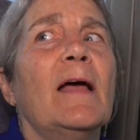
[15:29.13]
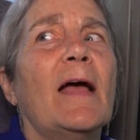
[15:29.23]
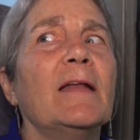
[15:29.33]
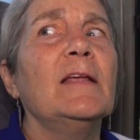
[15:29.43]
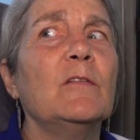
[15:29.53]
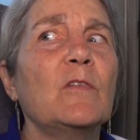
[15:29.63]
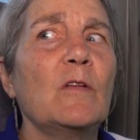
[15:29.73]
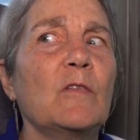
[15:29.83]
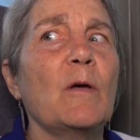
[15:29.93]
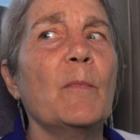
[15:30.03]
And he
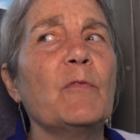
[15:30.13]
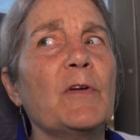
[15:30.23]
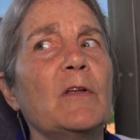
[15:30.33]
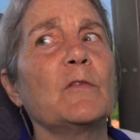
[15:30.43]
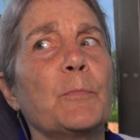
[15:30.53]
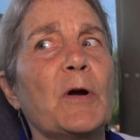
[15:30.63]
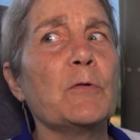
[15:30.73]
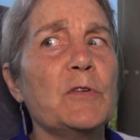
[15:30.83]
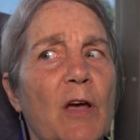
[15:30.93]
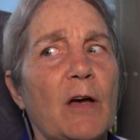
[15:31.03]
said some of it is
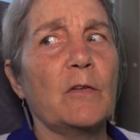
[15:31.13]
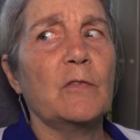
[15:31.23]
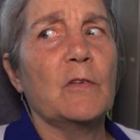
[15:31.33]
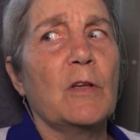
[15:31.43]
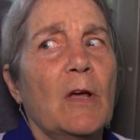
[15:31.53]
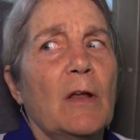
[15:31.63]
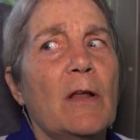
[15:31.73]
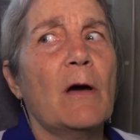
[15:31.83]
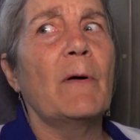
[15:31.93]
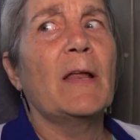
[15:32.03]
protest.
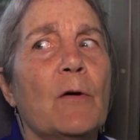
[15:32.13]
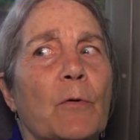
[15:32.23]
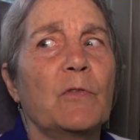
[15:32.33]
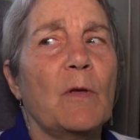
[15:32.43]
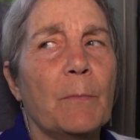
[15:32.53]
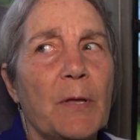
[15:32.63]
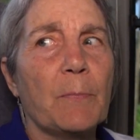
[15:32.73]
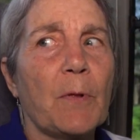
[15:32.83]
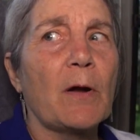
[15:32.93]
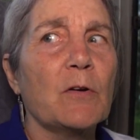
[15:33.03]
Now, I know some
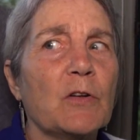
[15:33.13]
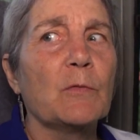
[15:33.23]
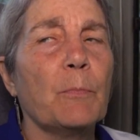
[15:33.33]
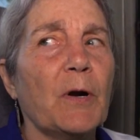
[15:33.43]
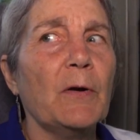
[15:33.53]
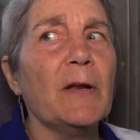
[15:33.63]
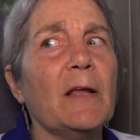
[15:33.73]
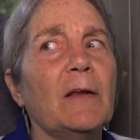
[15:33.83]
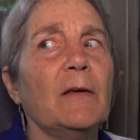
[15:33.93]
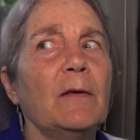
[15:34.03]
people are just
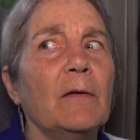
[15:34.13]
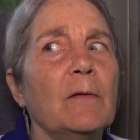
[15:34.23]
burning,